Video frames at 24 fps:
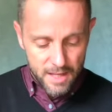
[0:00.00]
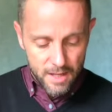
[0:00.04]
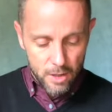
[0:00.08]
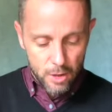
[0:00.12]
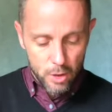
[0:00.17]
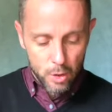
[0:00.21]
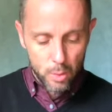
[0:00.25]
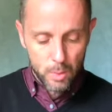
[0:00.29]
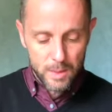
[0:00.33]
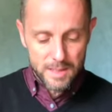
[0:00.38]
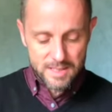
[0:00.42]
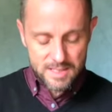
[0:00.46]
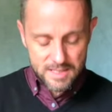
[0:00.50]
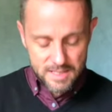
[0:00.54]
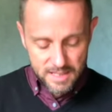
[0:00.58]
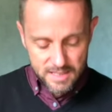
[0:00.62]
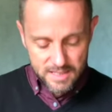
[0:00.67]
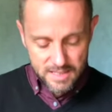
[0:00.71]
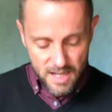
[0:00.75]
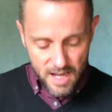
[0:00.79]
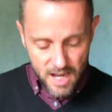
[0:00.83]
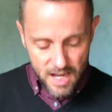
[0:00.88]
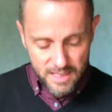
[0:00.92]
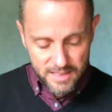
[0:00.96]
Who is
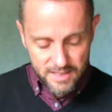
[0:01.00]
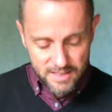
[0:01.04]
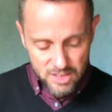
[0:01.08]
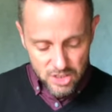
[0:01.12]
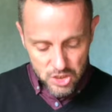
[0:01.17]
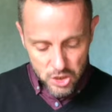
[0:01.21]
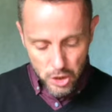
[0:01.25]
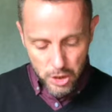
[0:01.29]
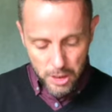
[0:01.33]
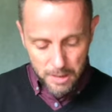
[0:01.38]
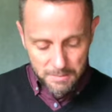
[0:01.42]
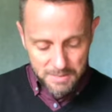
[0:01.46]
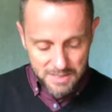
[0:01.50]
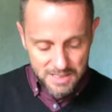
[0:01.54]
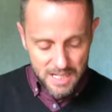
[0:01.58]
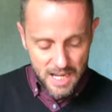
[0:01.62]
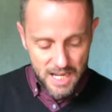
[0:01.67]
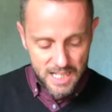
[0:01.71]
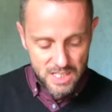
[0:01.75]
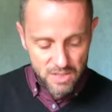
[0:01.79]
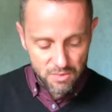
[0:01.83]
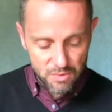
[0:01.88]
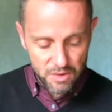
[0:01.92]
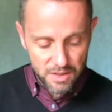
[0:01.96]
this
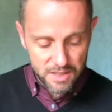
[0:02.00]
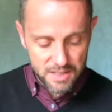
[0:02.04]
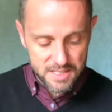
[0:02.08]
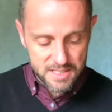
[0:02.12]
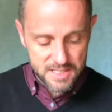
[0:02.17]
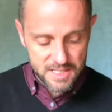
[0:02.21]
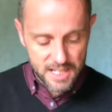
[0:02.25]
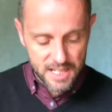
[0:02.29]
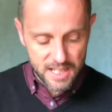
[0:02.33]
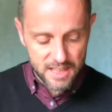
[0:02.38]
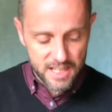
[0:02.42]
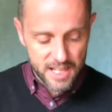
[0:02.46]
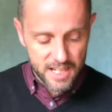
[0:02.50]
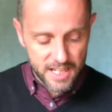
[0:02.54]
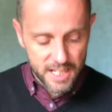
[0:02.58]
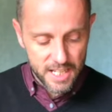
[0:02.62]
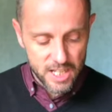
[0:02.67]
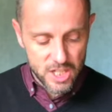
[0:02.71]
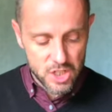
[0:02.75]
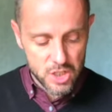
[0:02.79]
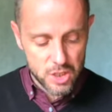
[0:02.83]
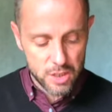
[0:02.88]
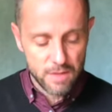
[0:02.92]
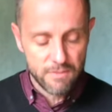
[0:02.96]
uncircumcised Philistine that he
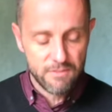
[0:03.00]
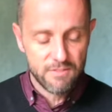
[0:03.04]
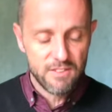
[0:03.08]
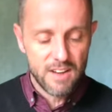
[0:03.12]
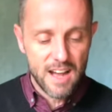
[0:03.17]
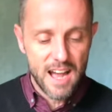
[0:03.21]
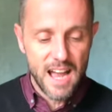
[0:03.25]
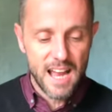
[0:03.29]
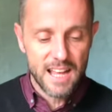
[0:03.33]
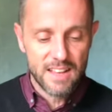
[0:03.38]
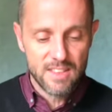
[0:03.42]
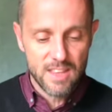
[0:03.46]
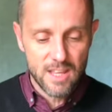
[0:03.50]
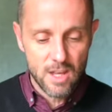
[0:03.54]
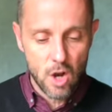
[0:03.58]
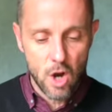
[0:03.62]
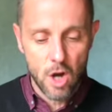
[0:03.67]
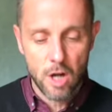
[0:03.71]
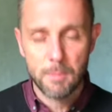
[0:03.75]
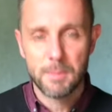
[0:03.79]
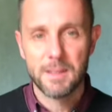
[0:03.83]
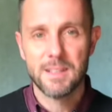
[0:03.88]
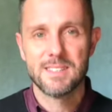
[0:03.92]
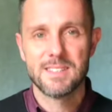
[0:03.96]
should defy the
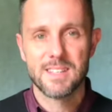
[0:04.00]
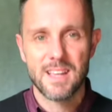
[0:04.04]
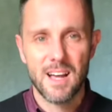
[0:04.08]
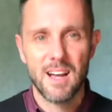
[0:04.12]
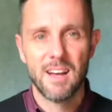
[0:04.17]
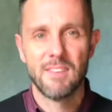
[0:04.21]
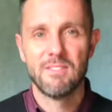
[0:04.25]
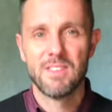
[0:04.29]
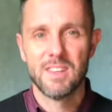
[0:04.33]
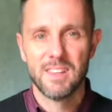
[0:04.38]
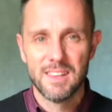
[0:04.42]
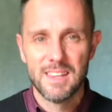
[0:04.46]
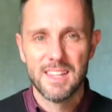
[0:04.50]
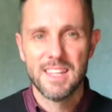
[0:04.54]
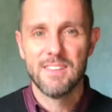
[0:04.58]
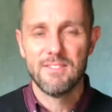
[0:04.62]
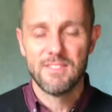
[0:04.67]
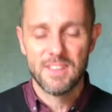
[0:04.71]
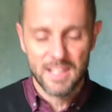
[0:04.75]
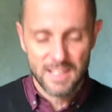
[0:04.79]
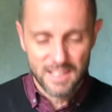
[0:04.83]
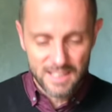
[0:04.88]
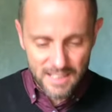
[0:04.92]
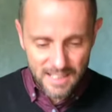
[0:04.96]
armies of the
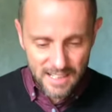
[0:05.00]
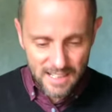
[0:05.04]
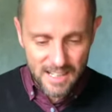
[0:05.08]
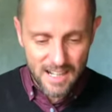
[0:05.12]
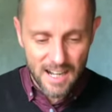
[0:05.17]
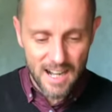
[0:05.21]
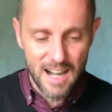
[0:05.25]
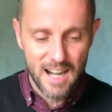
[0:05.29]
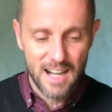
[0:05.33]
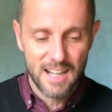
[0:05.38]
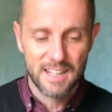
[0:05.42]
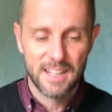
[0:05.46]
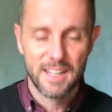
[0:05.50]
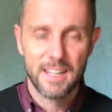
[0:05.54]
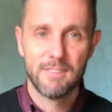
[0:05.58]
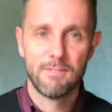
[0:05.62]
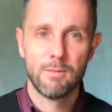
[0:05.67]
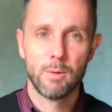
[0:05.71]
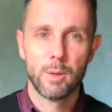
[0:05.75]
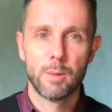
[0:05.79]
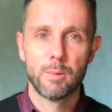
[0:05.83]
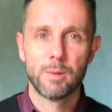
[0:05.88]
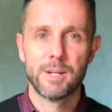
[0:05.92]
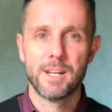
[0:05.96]
living God? If
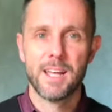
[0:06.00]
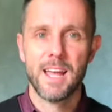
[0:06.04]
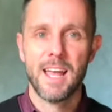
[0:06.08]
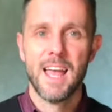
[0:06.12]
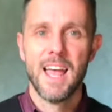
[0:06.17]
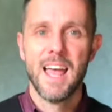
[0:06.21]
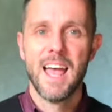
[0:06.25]
we were to